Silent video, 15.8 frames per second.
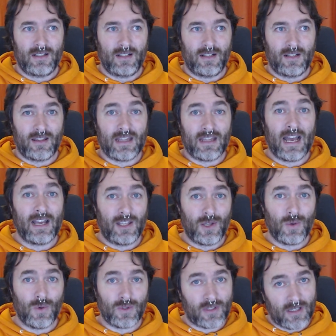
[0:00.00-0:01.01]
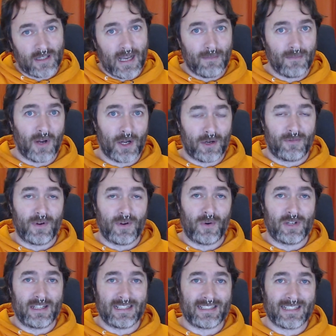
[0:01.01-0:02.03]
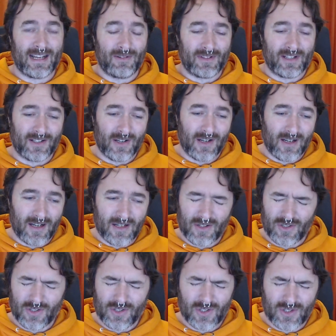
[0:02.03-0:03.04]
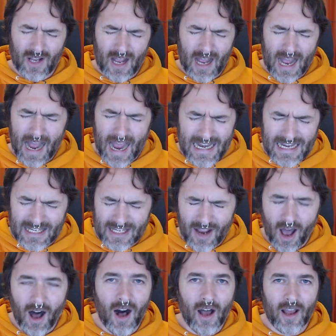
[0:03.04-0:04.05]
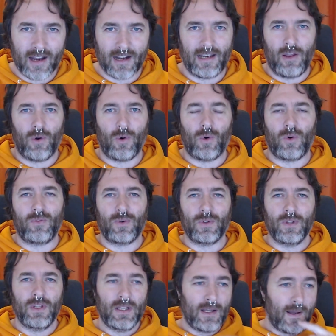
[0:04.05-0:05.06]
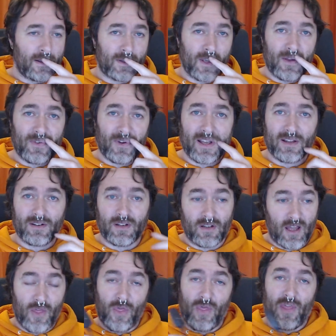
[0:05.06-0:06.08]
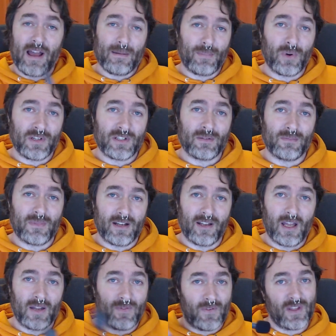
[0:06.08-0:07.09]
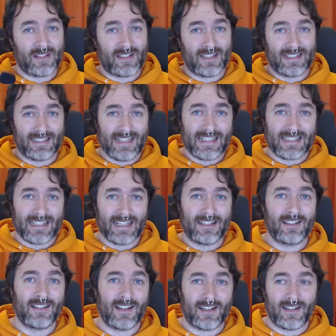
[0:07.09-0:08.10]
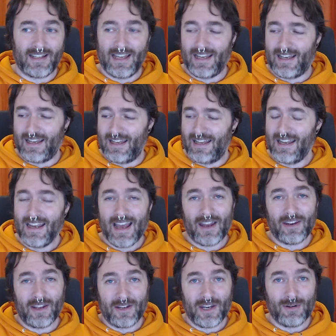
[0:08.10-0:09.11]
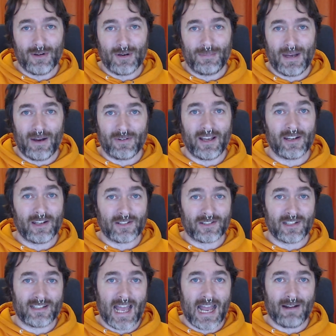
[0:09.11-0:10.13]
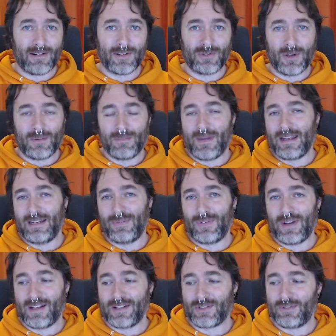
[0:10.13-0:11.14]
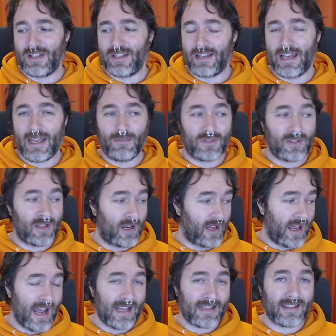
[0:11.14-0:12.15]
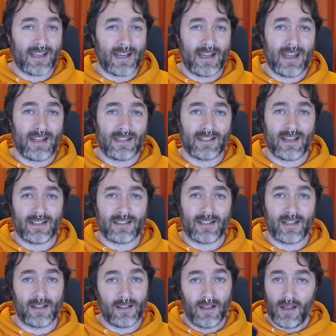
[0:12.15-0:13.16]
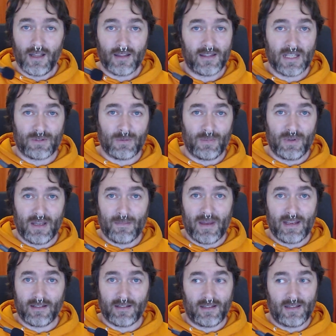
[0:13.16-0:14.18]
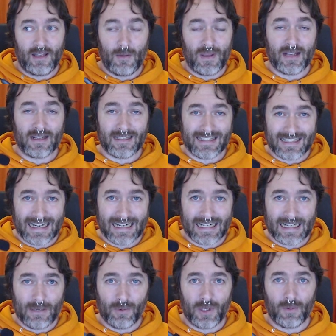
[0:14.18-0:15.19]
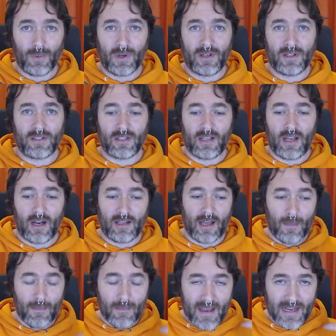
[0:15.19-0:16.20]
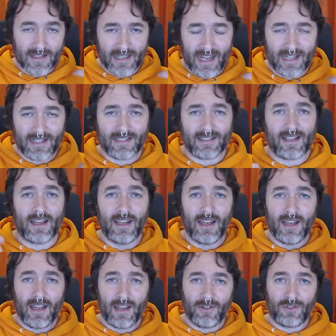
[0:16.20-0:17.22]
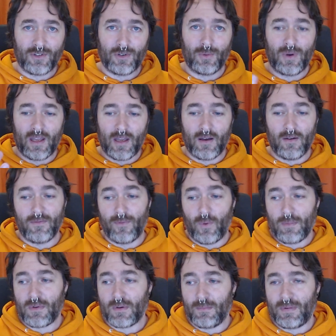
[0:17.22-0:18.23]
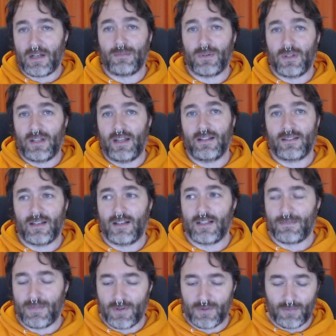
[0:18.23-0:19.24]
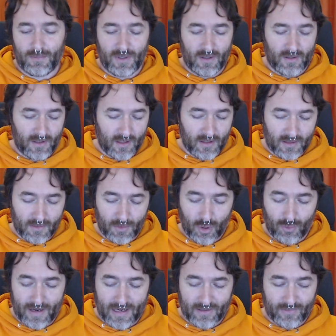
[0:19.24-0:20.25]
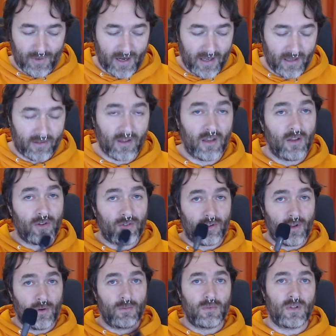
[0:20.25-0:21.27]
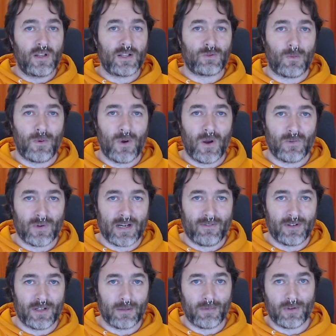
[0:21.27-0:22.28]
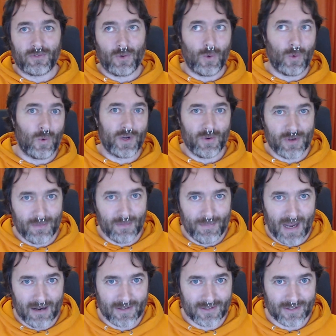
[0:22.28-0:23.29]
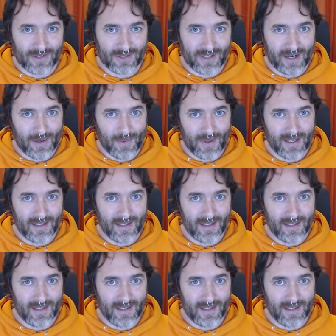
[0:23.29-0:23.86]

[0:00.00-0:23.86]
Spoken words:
that used that microphone and it sounded just entirely awful. So if I had, at that point in my life, if this existed and I knew about it and I was going to carry on doing mainly flat screen games and I had that headset still, this would be amazing. It would be exactly what you wanted to turn that amazing headset into a VoIP compatible headset, I suppose would be the correct phrase. So let's swap over and have a little bit of an audio comparison, shall we?